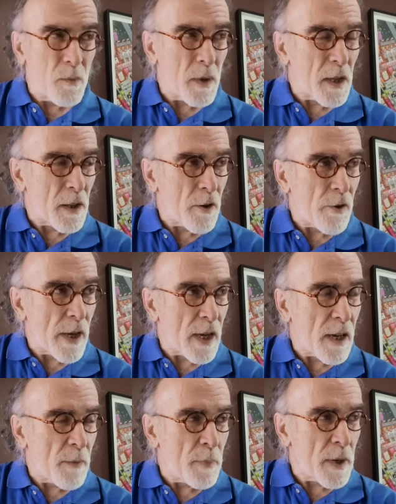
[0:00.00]
one of the
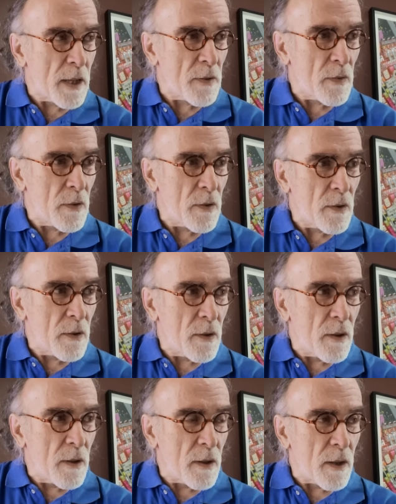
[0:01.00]
Korean companies
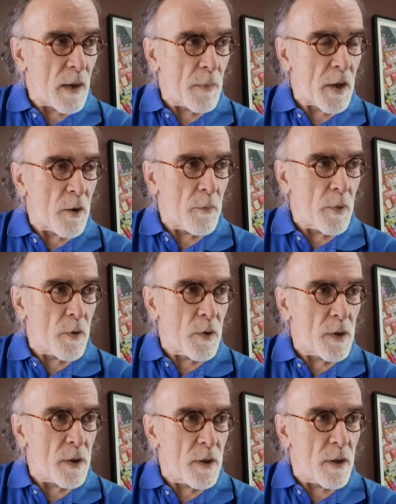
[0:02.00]
coming on
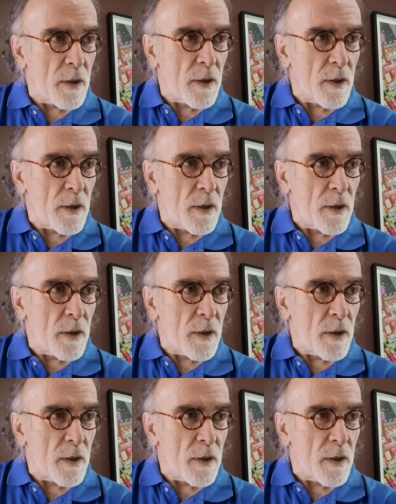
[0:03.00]
board?